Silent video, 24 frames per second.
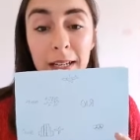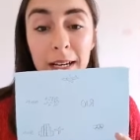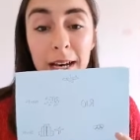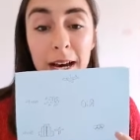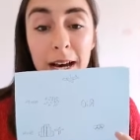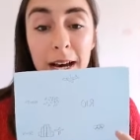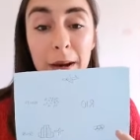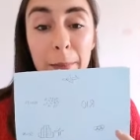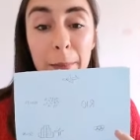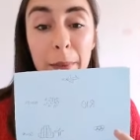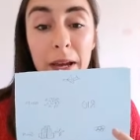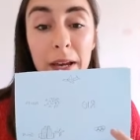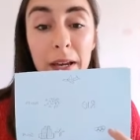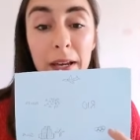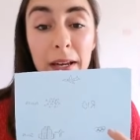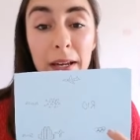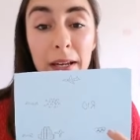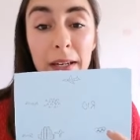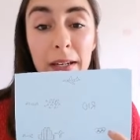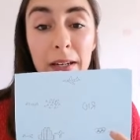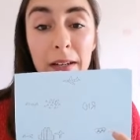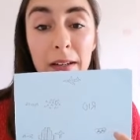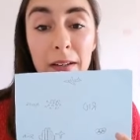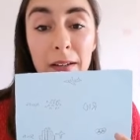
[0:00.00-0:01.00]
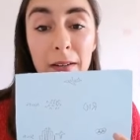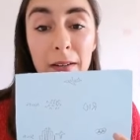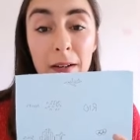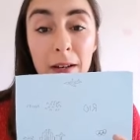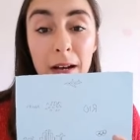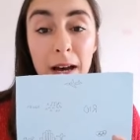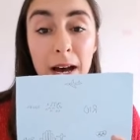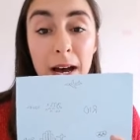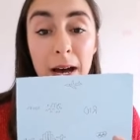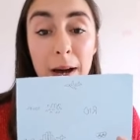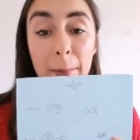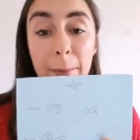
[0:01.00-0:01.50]
um, in
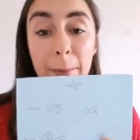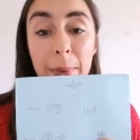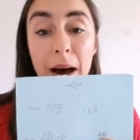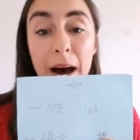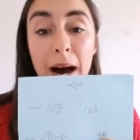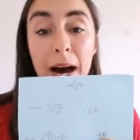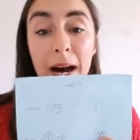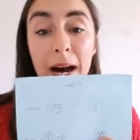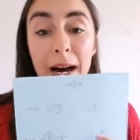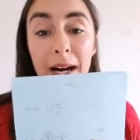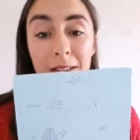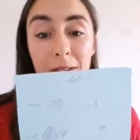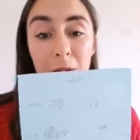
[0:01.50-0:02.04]
uh, Baja,